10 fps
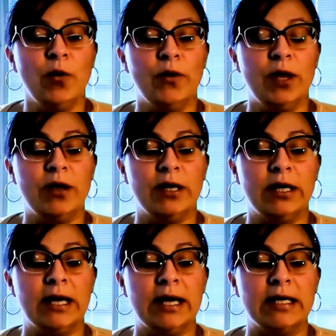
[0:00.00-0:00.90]
with
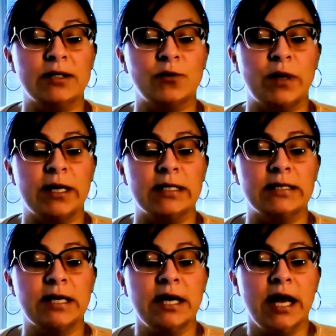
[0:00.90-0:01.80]
healing in its
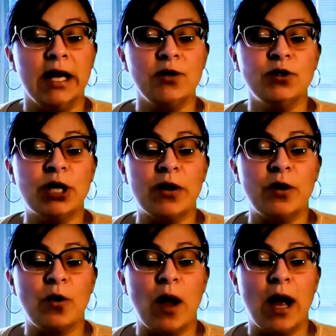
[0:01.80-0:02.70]
wings, and you shall
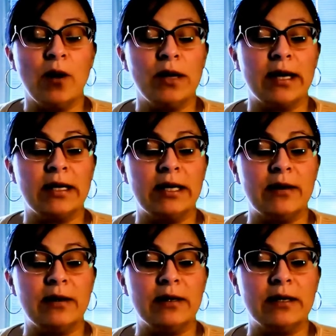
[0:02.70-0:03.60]
go out like,
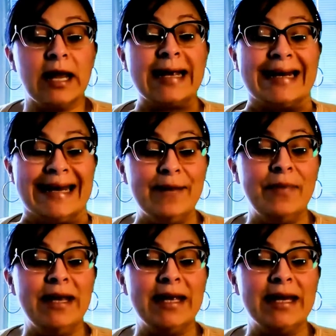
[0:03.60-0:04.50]
leap, like
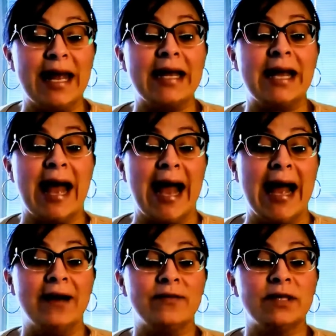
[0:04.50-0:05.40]
leaping like
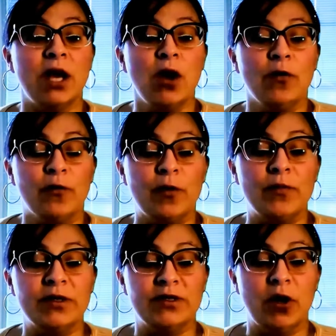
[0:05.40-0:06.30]
calves
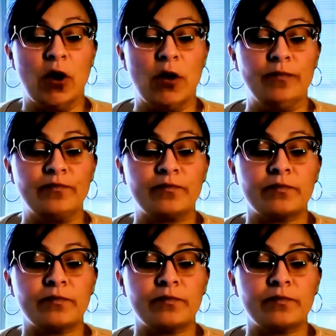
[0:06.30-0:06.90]
from the stall.